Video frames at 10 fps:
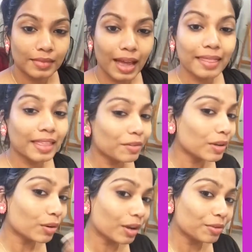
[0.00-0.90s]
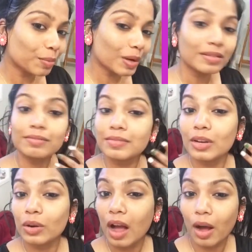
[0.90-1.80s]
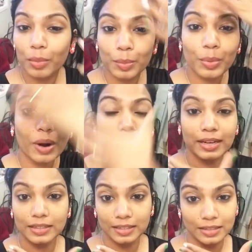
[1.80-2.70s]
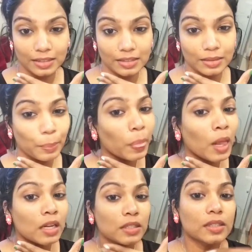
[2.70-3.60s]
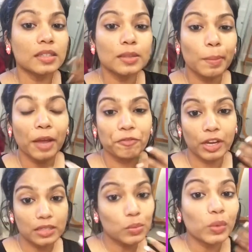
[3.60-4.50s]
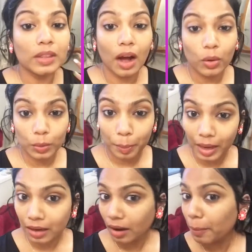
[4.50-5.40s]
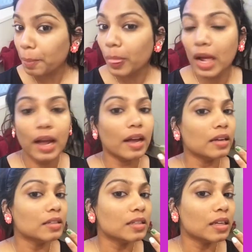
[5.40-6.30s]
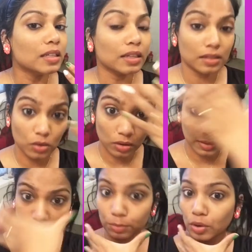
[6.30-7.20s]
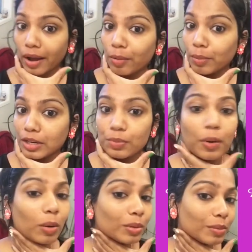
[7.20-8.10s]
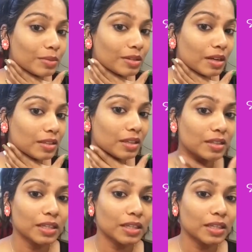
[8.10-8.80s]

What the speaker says: And there we go everyone, look how bright it is. So this is my face without makeup, and it does not seem to have much problems, does it?